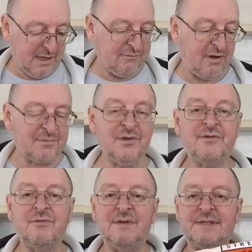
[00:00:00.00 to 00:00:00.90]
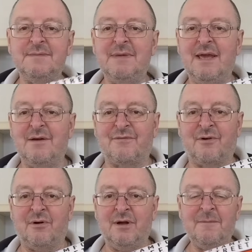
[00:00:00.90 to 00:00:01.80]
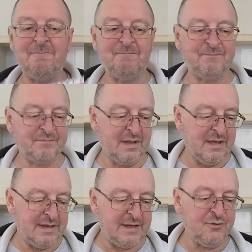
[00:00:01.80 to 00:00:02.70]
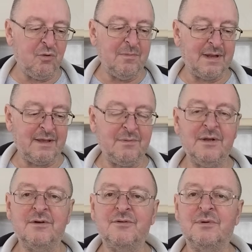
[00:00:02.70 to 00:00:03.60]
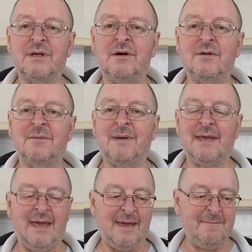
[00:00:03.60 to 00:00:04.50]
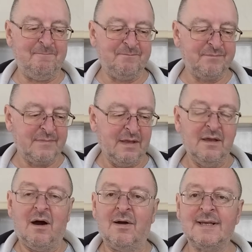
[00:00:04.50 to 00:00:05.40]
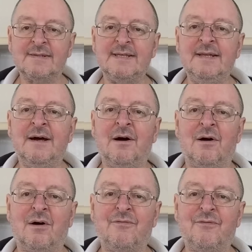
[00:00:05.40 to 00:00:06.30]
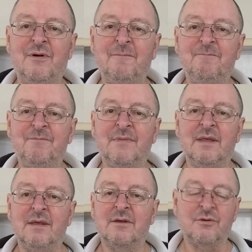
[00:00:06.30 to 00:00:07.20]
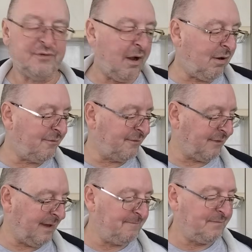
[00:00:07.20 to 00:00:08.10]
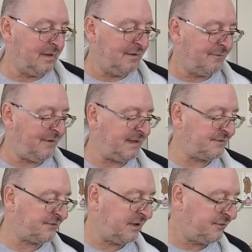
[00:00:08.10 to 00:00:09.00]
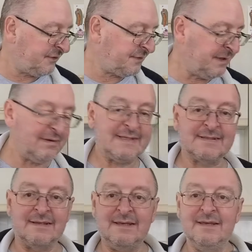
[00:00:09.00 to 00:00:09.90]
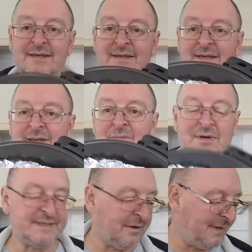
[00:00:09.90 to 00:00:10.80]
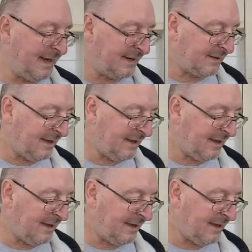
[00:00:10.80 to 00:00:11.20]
Right, I'm going to do this in the air fryer. And normally when I do a garlic baguette, I cut it in half. Because half of it fits just nicely in my tiny little